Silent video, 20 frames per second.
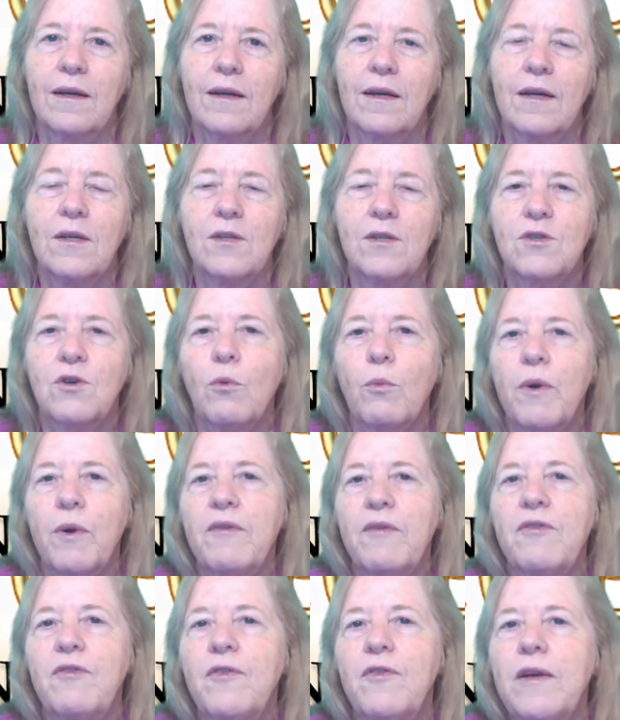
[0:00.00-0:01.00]
So we
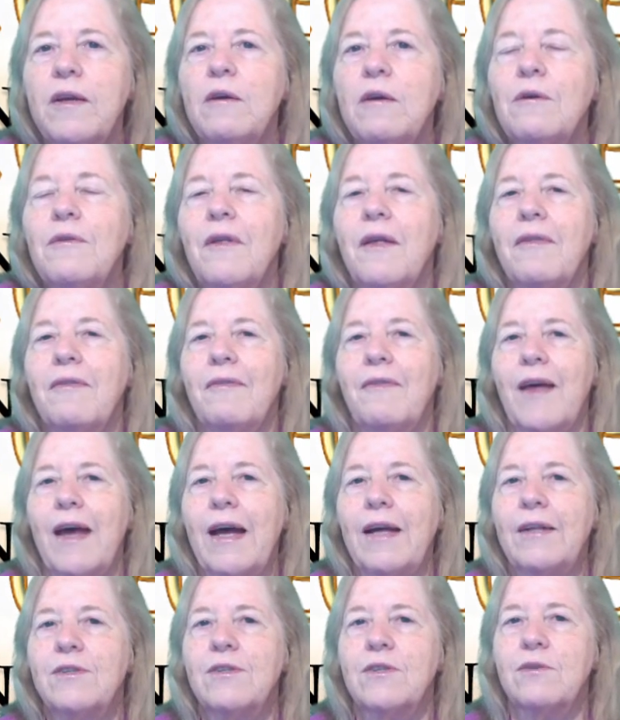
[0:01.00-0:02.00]
feel
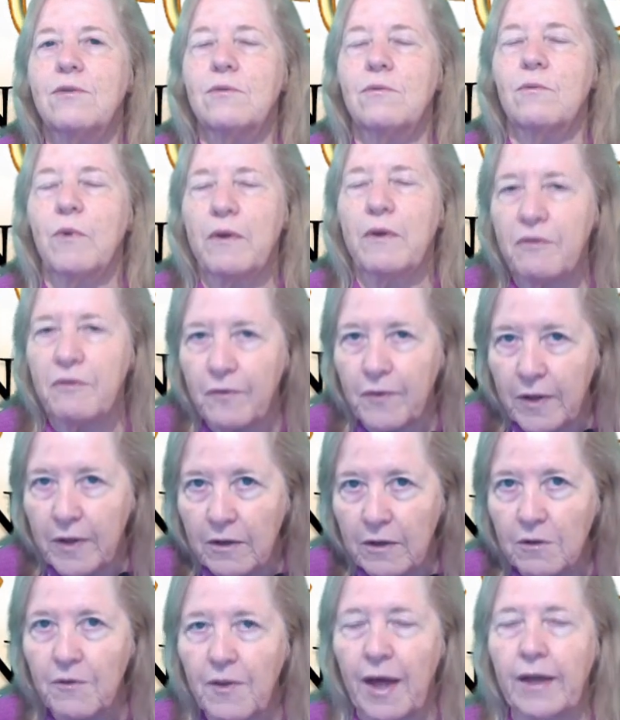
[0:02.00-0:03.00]

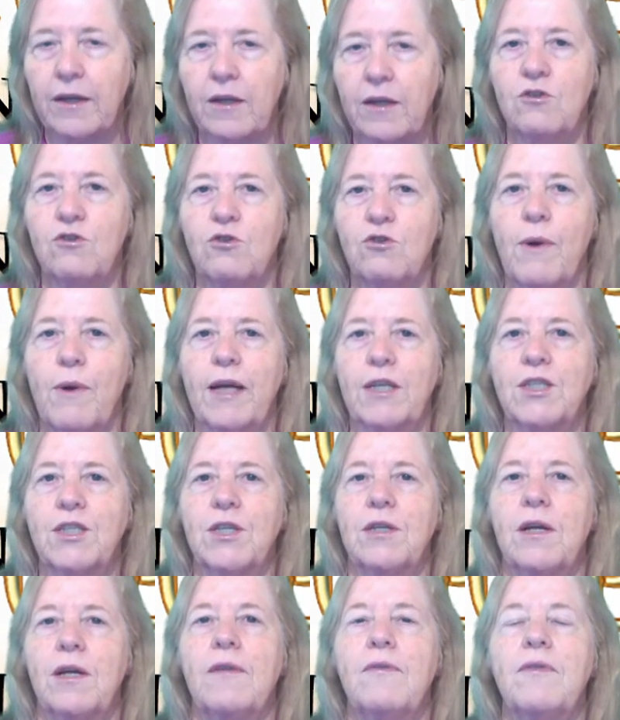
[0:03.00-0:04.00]
that
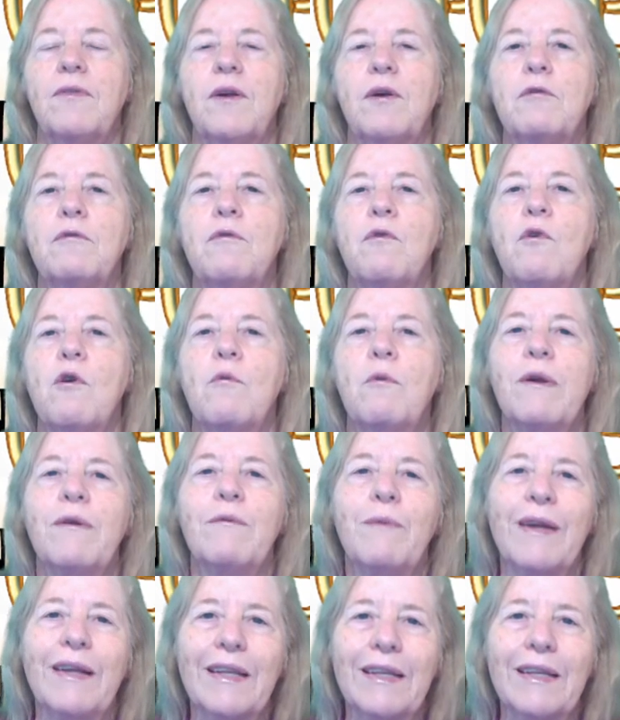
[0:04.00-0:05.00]
contraction, and therefore we
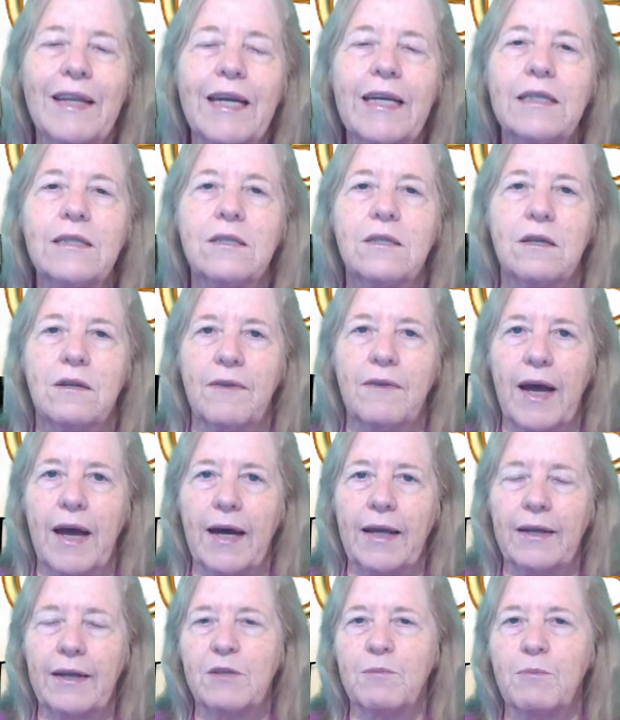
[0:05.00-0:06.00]
relate to
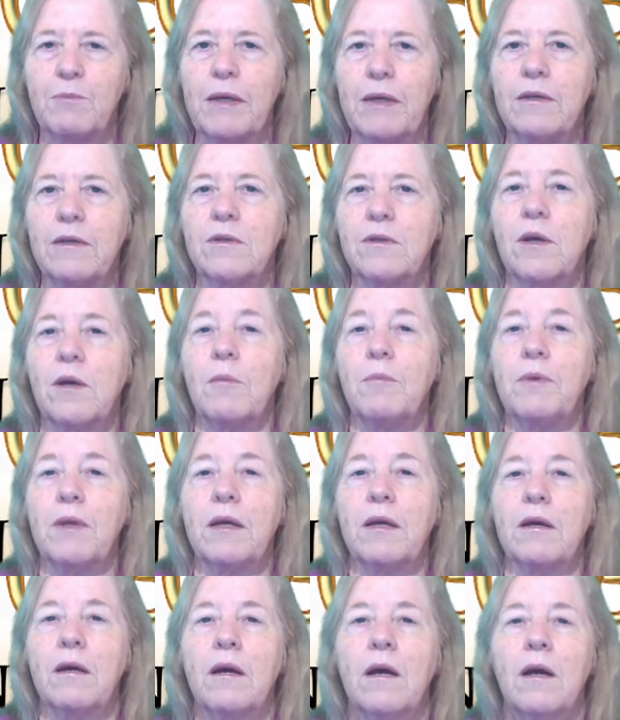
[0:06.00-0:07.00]
that as being
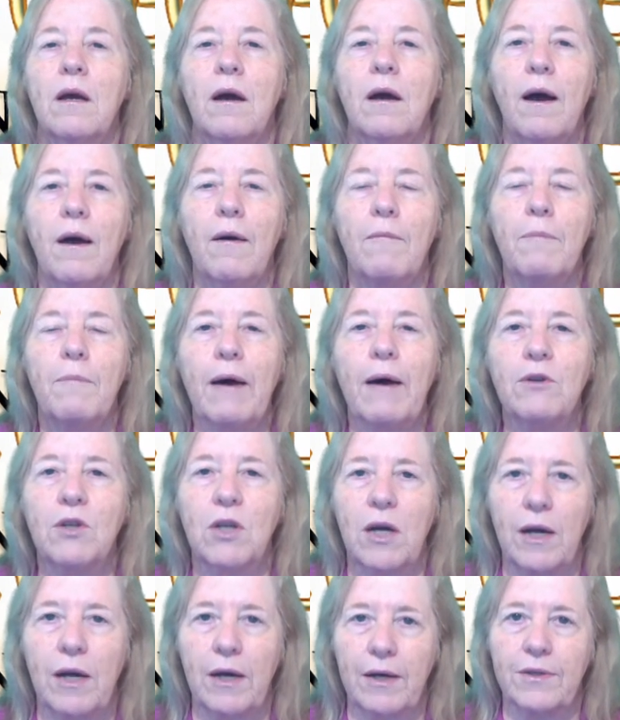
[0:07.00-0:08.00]
something about
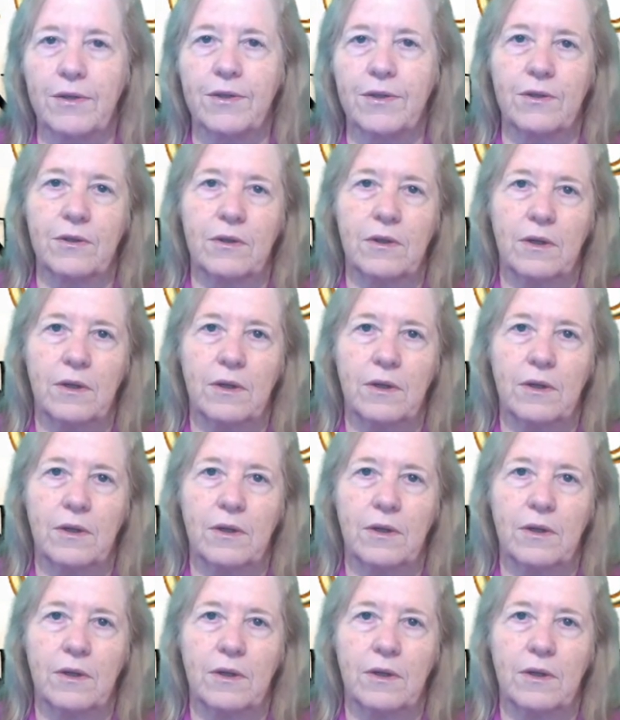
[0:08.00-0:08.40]
us,